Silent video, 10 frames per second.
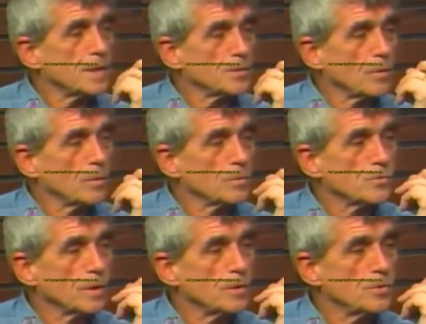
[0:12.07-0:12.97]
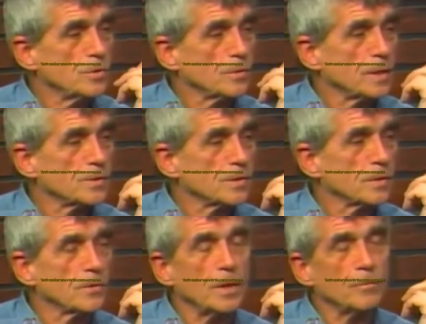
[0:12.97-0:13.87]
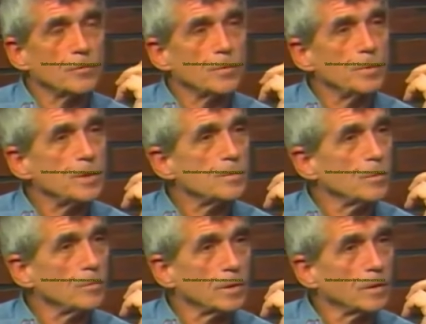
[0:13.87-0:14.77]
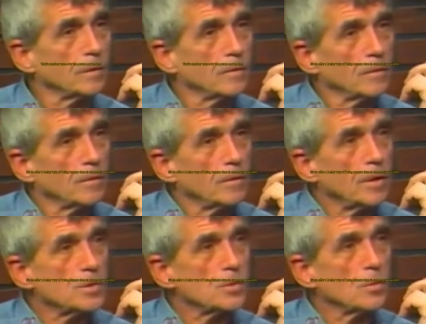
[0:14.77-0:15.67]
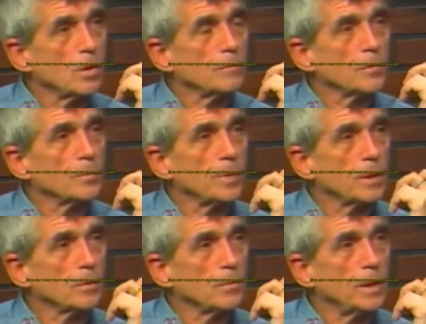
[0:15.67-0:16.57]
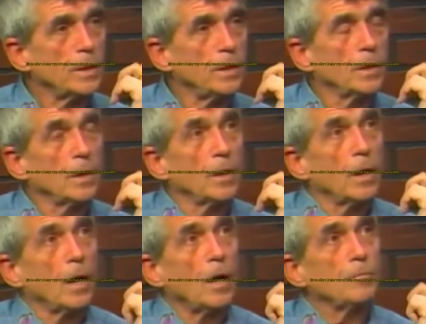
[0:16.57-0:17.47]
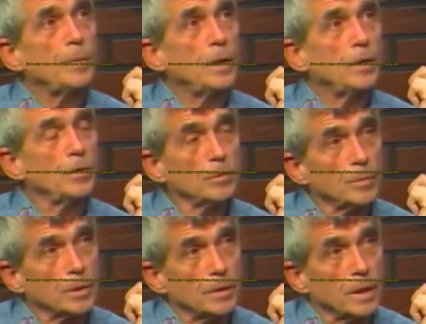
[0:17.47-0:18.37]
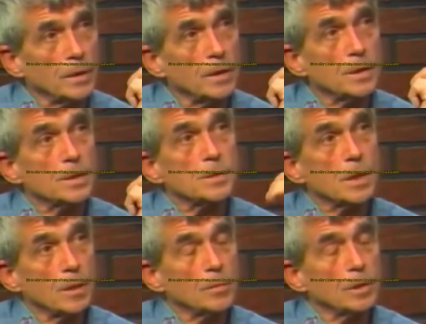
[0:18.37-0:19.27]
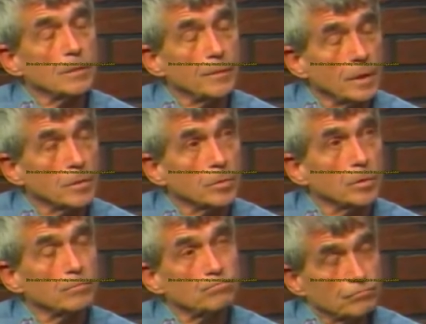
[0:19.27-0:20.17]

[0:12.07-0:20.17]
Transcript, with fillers: that's what we're trying to do. That's another name for the peace movement. It's to offer a better way of being human than is commonly available.